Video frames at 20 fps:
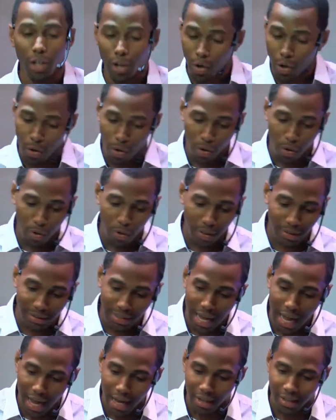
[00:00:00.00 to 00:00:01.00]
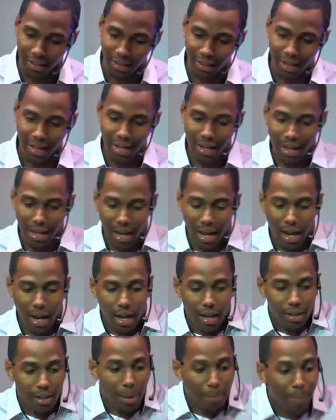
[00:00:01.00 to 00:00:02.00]
No, it's not.
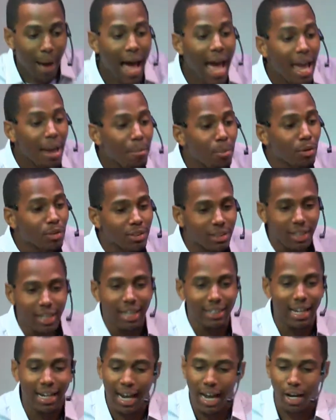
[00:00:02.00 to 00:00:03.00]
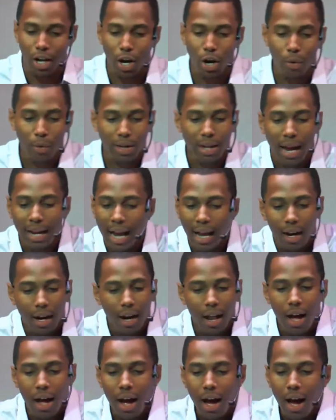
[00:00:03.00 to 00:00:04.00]
The Bible says, I got to hurry. I got a
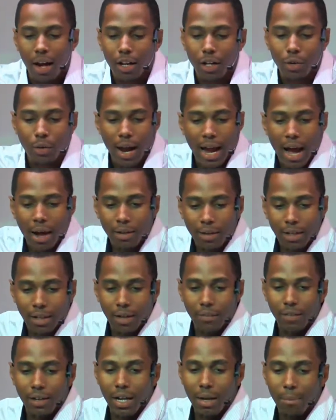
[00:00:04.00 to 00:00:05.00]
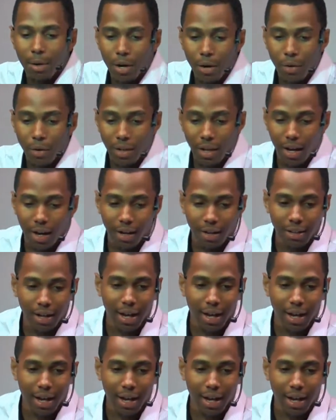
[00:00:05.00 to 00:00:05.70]
lot of ground to cover. Let me hurry, y'all.